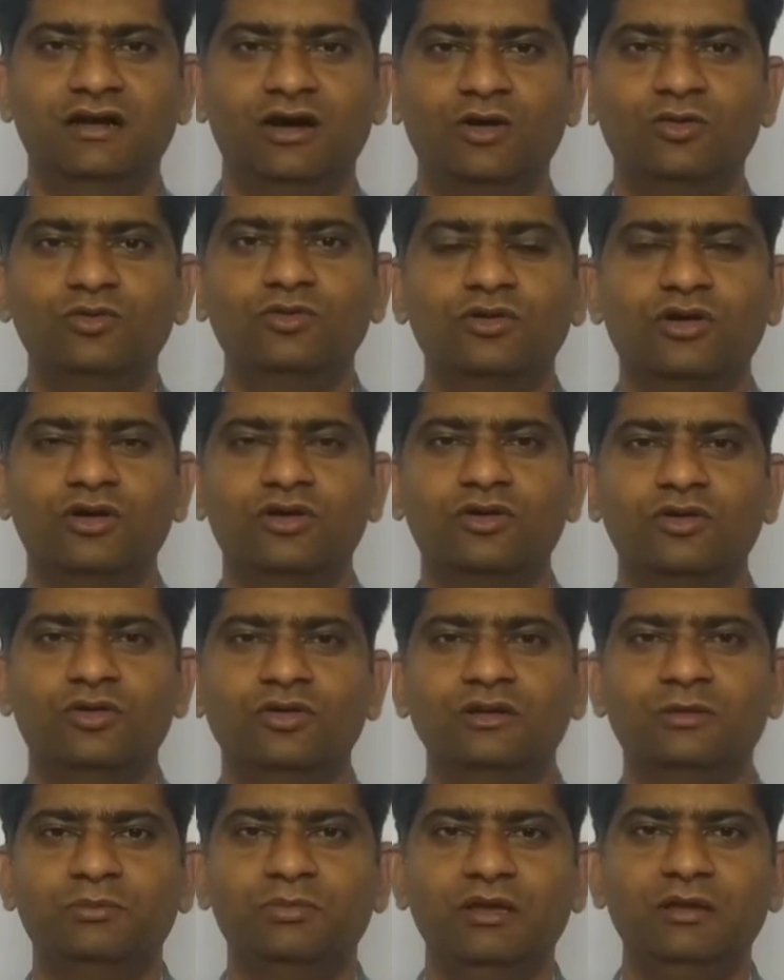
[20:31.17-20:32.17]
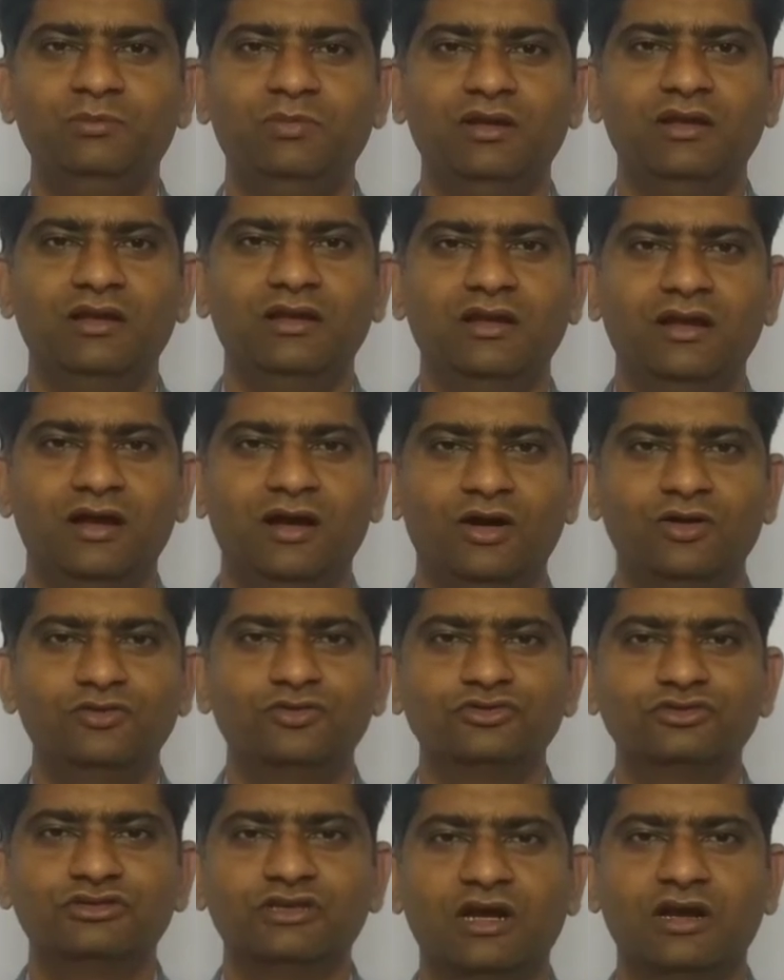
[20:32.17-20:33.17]
how to control the people,
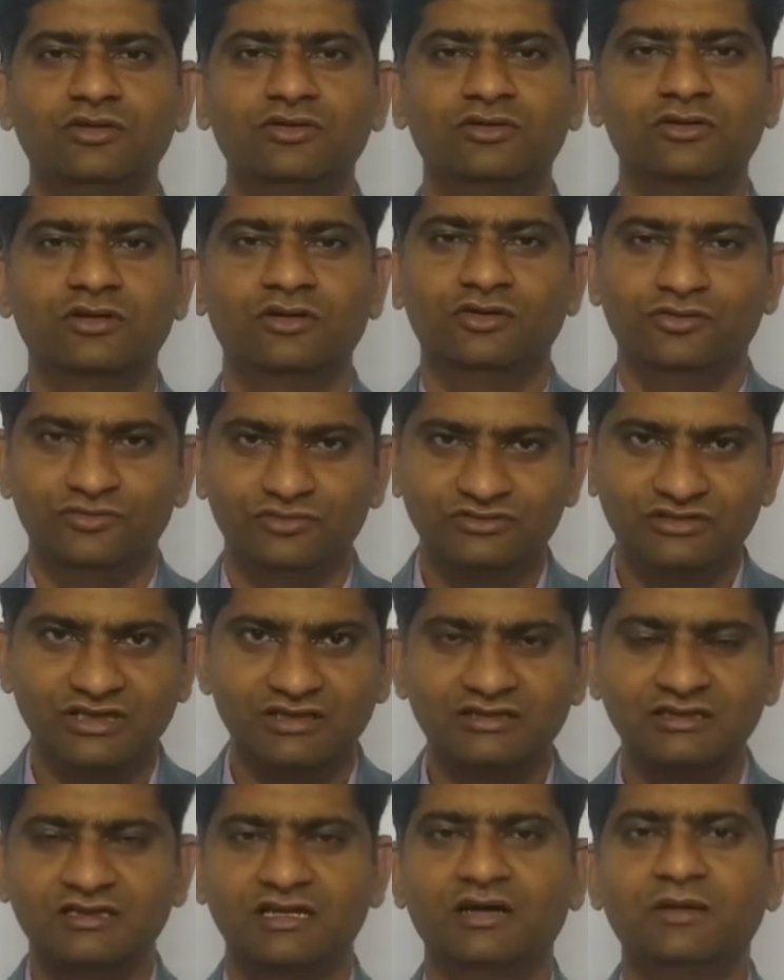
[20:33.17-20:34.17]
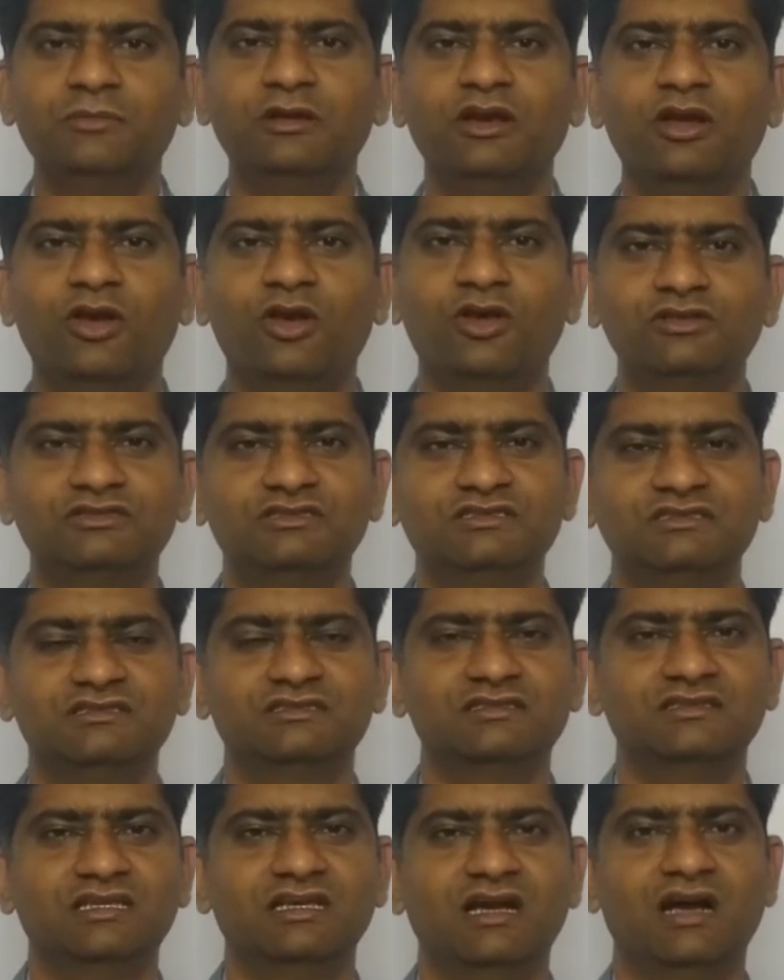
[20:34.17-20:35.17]
how to shout, which are the
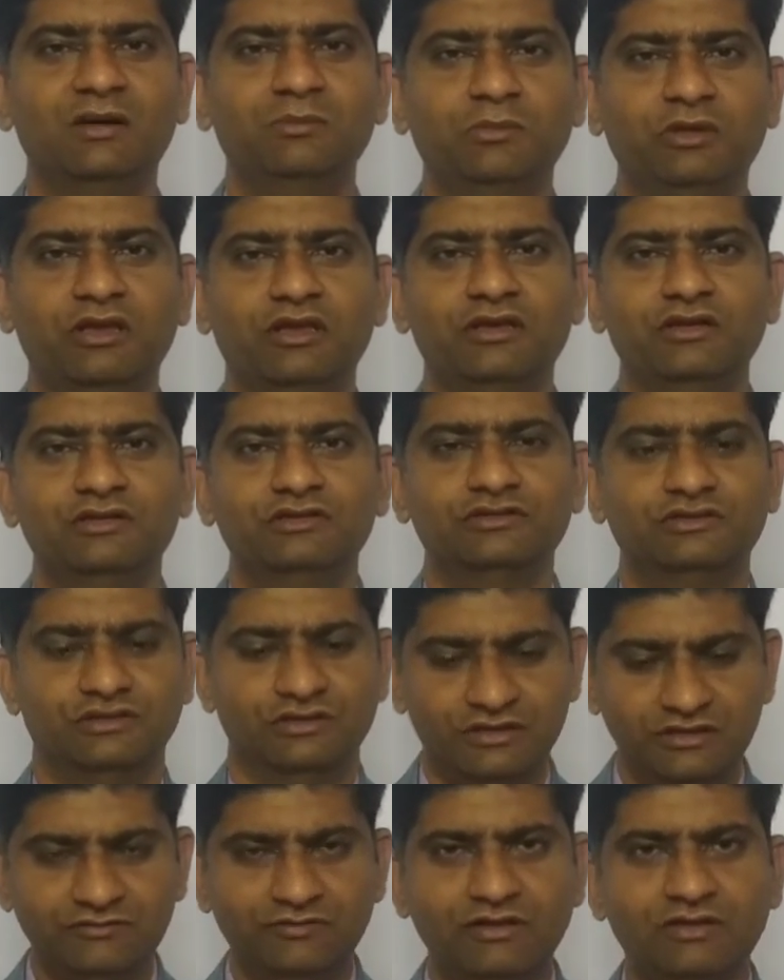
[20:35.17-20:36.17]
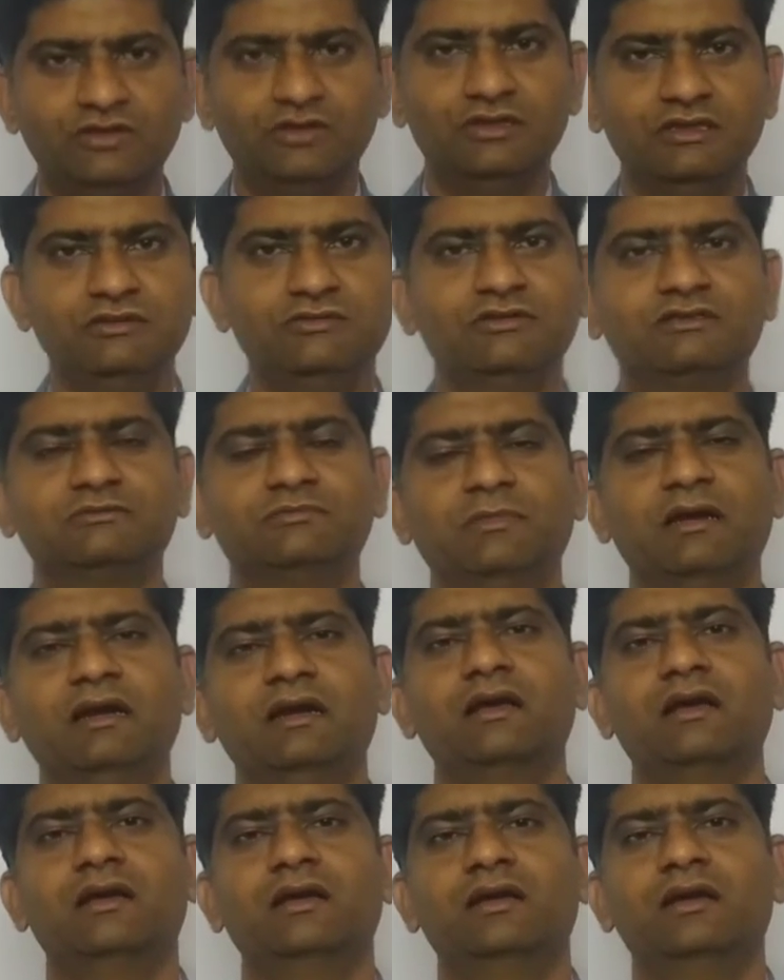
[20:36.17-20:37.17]
terminologies in the army. So even though he was
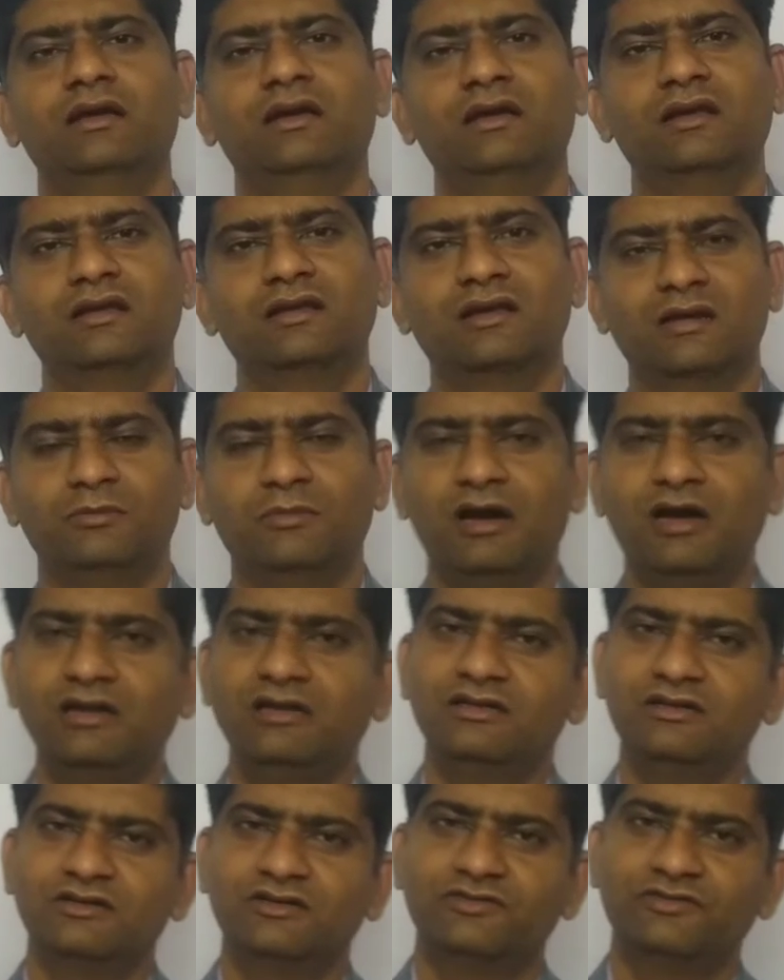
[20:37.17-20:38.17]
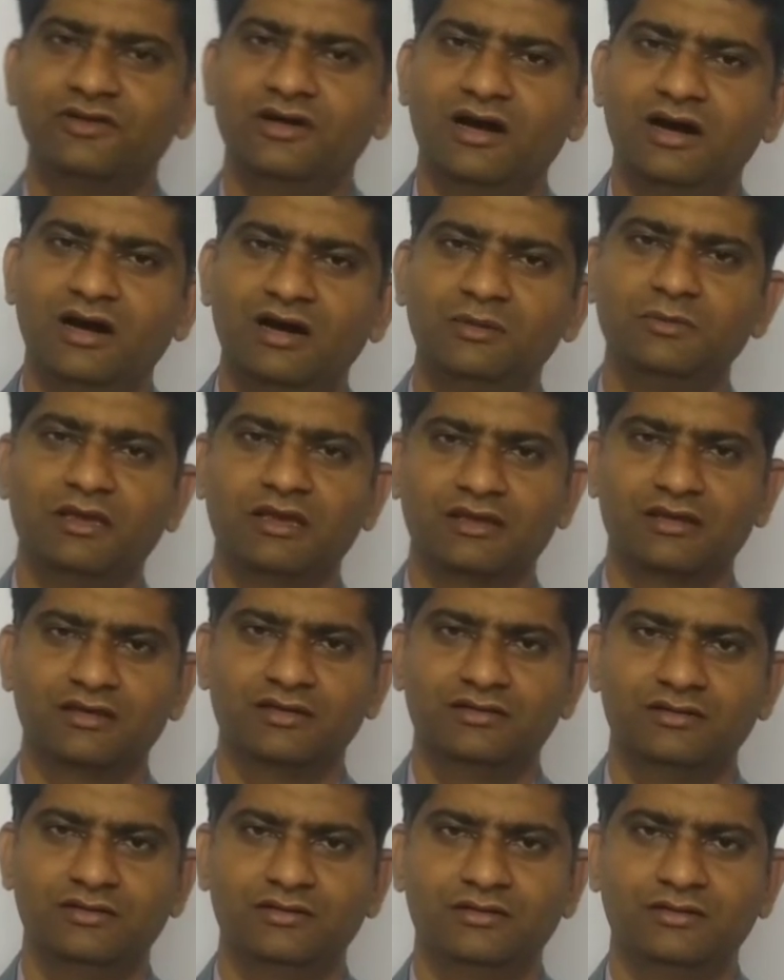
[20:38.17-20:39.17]
made commander of an army,
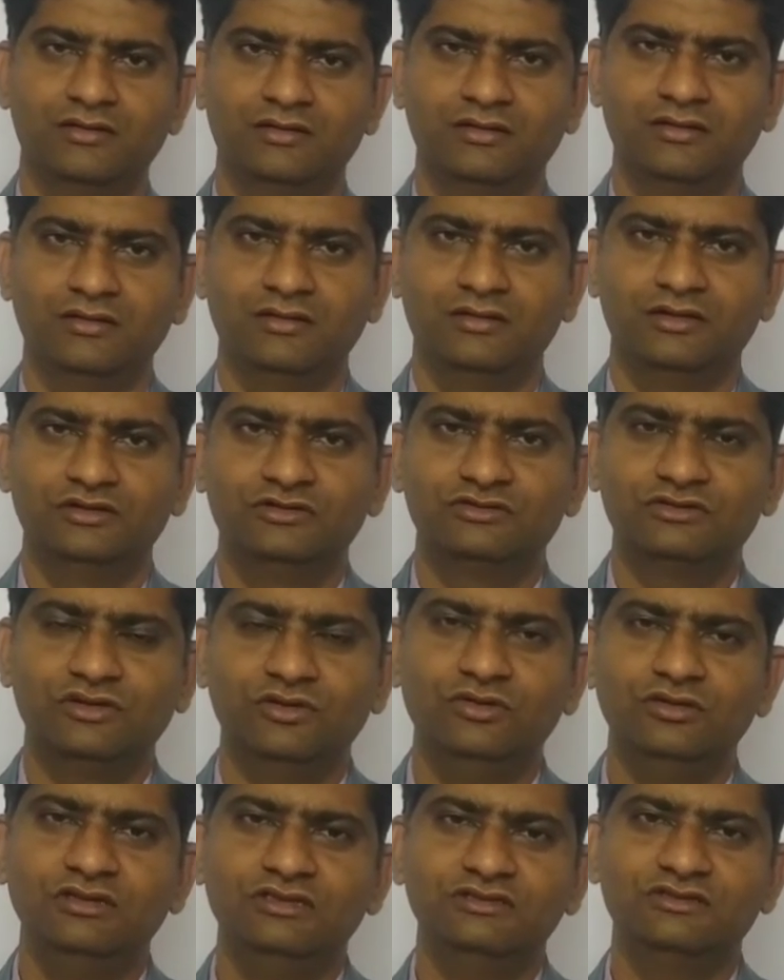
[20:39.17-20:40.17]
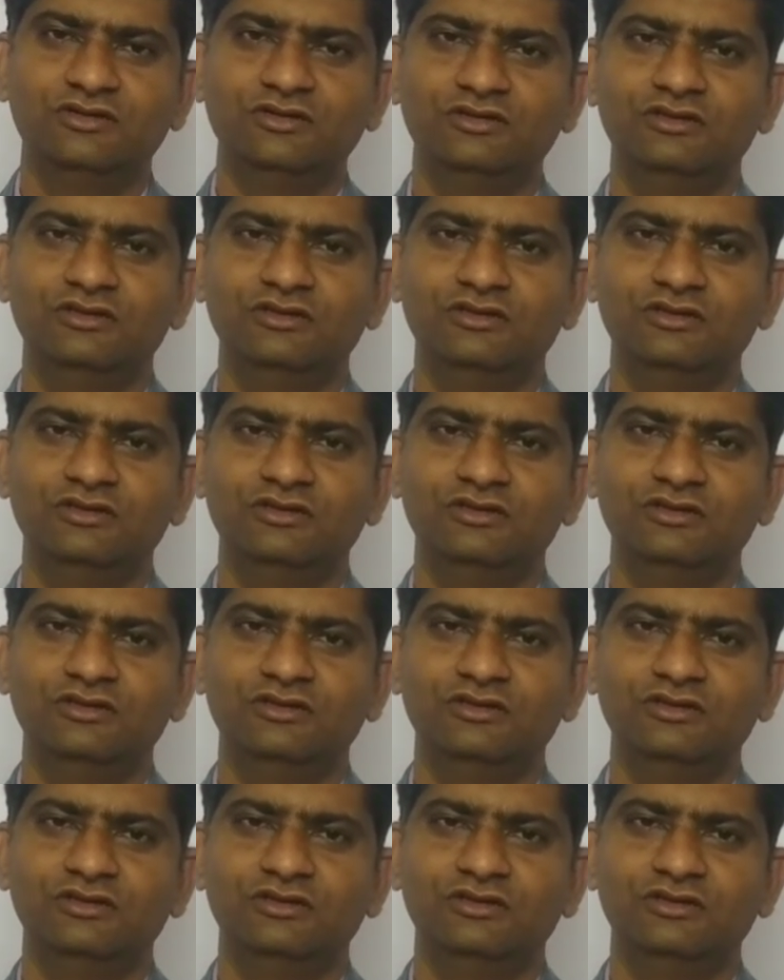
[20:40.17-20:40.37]
slowly,